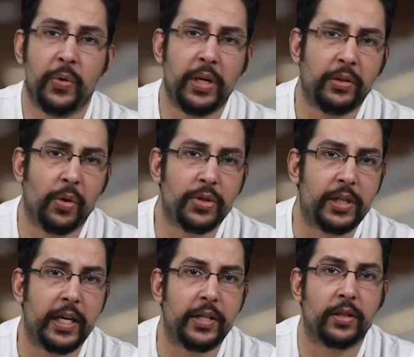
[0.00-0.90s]
During those
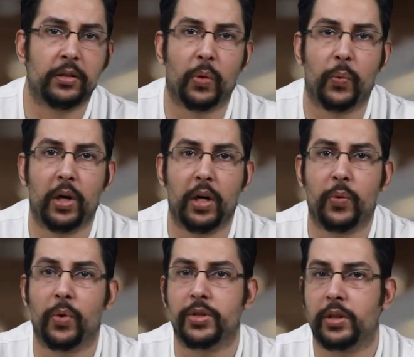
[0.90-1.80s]
days, the world
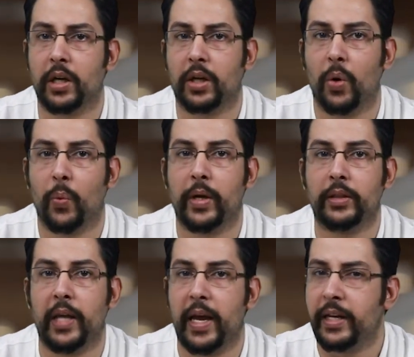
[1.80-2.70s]
was stuck
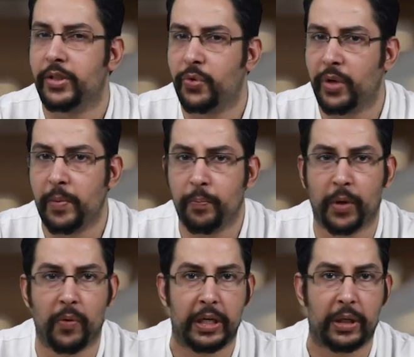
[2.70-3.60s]
with an extreme
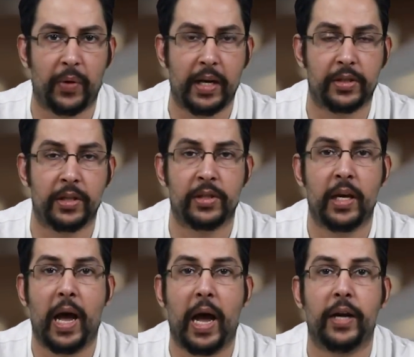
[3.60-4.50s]
poverty crisis
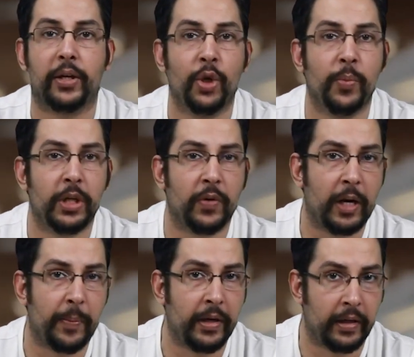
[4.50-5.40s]
and human
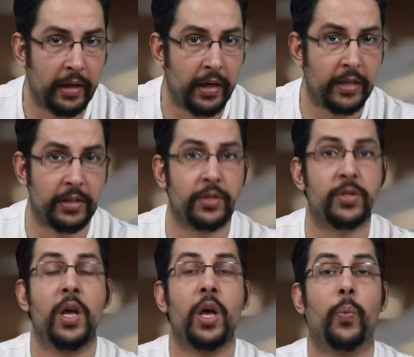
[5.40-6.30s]
development
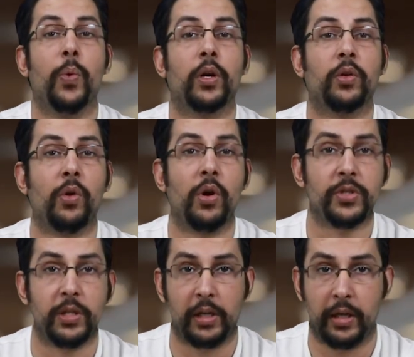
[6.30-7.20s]
indices were
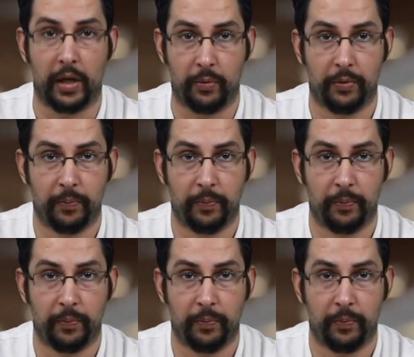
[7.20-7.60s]
constantly down.